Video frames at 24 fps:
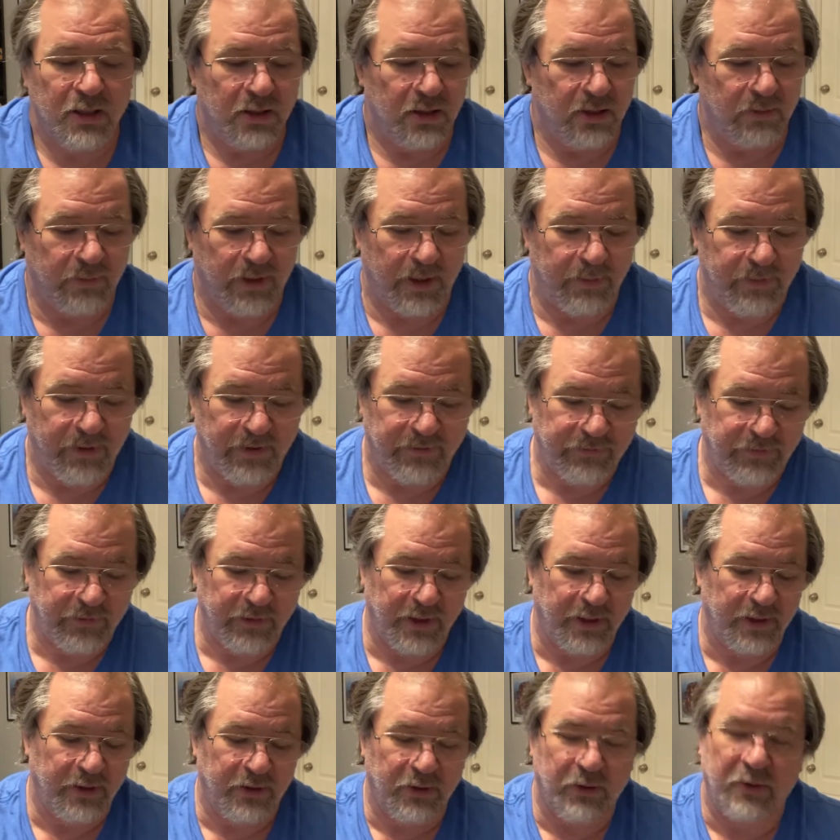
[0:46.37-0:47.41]
My
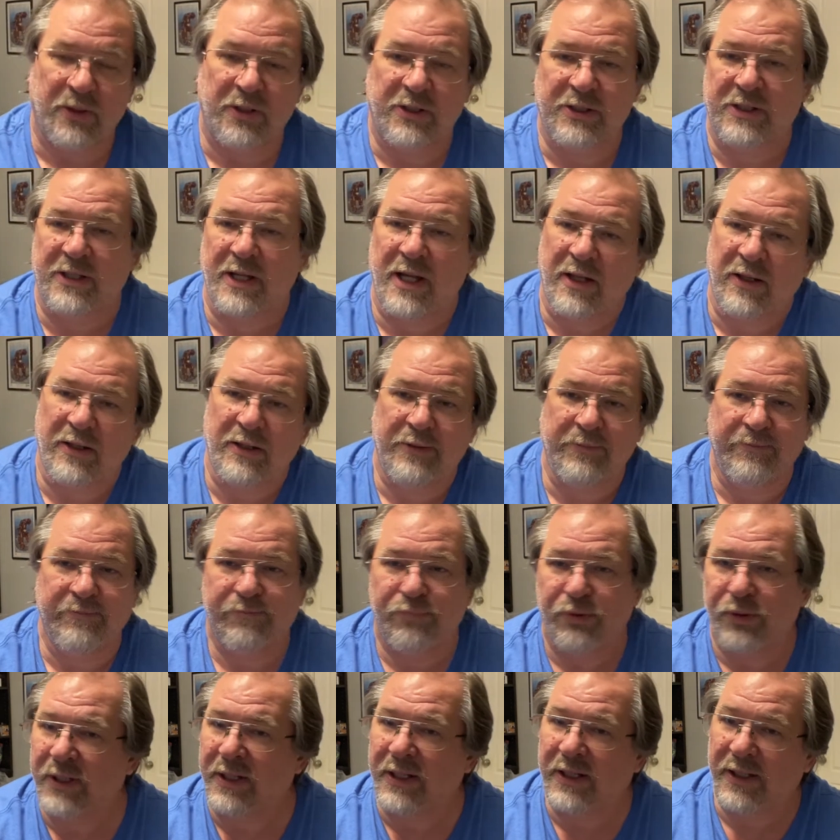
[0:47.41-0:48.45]
Buffalo are selling
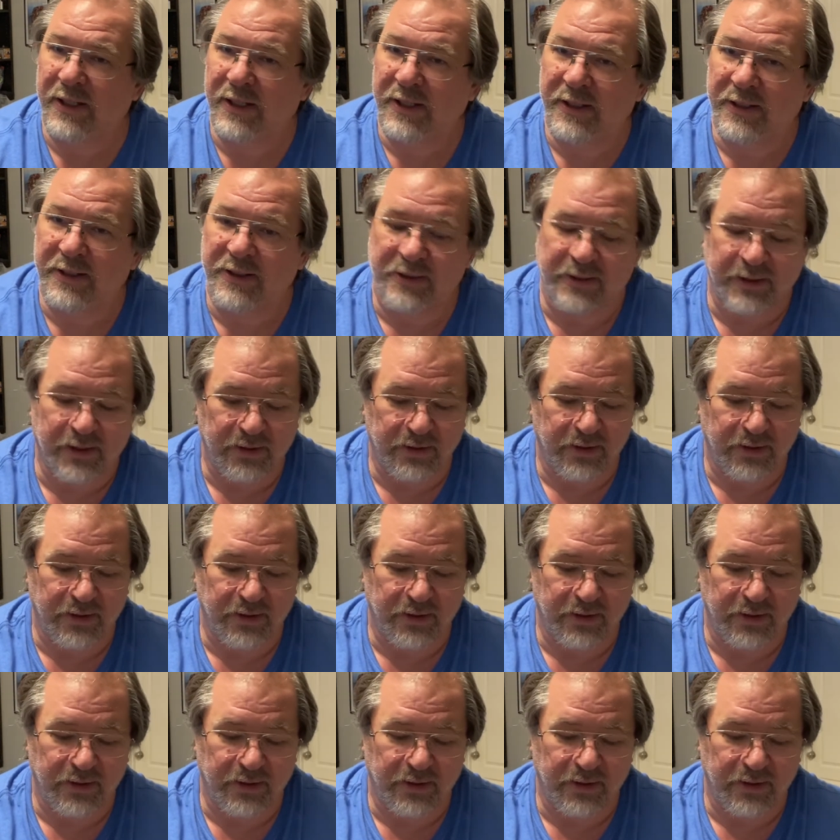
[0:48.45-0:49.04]
pretty good,